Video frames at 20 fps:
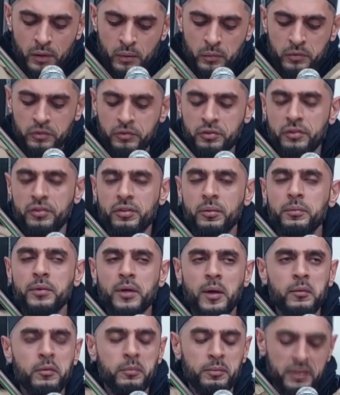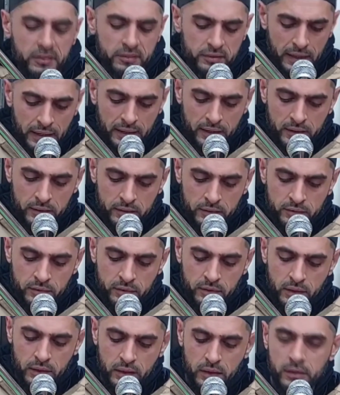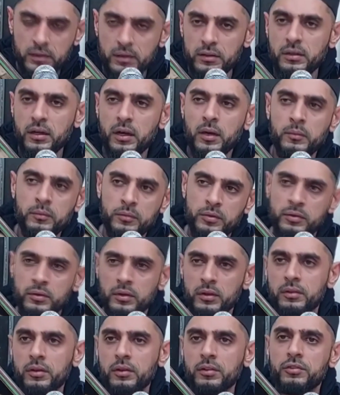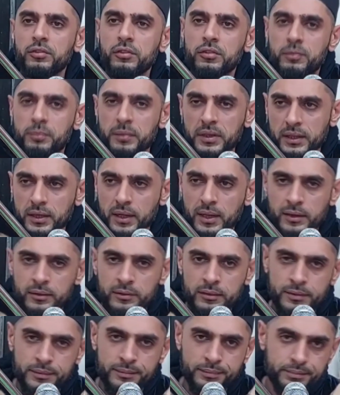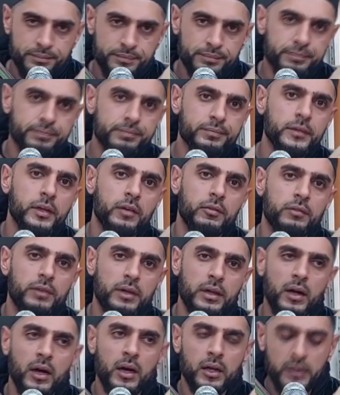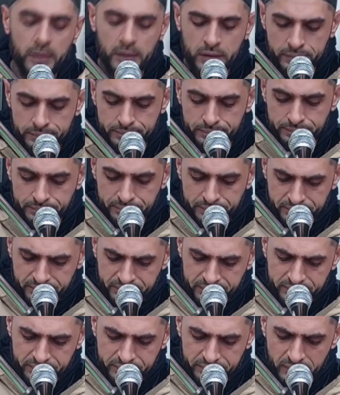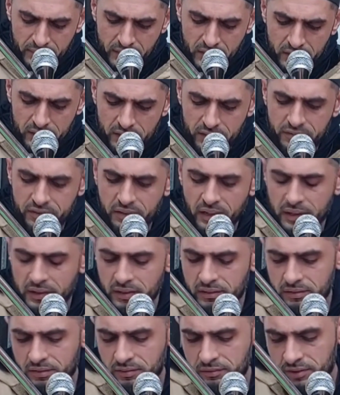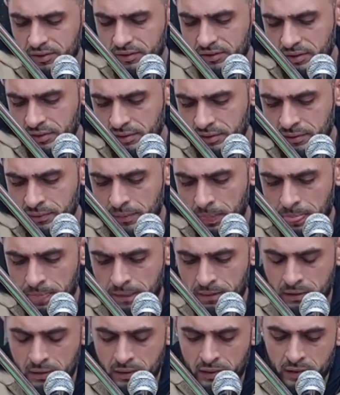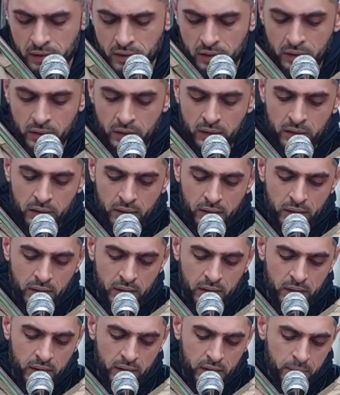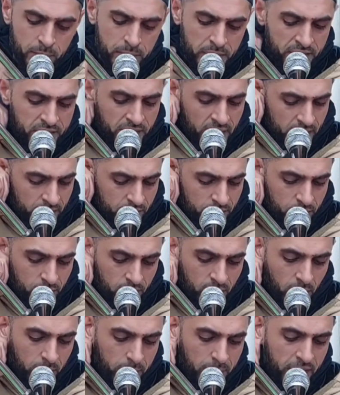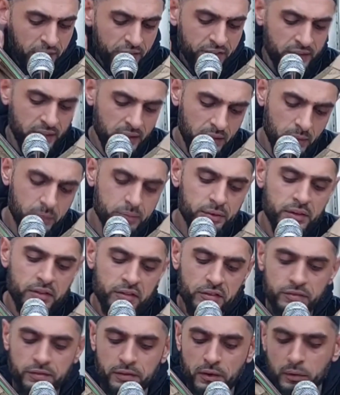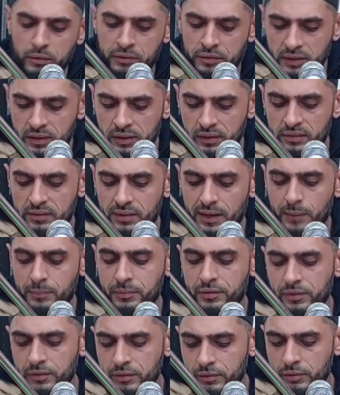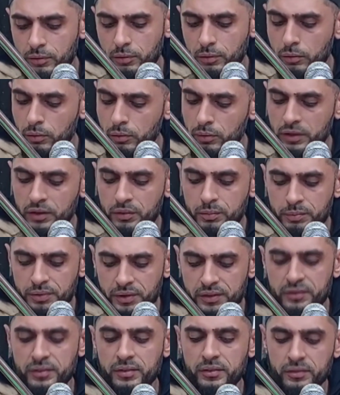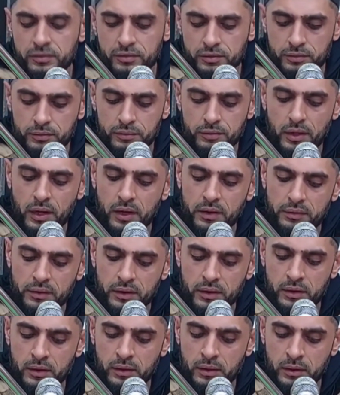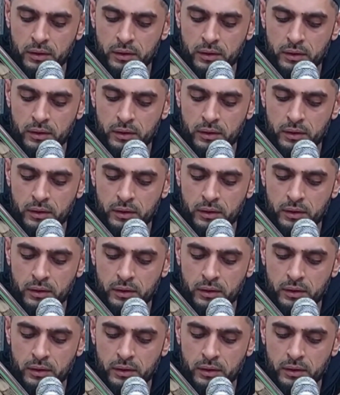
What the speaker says: which should sometimes be silent and other times the tongue should speak out. Regarding the silence of the tongue, it pertains to not mentioning a brother's faults in his absence or his presence. Rather,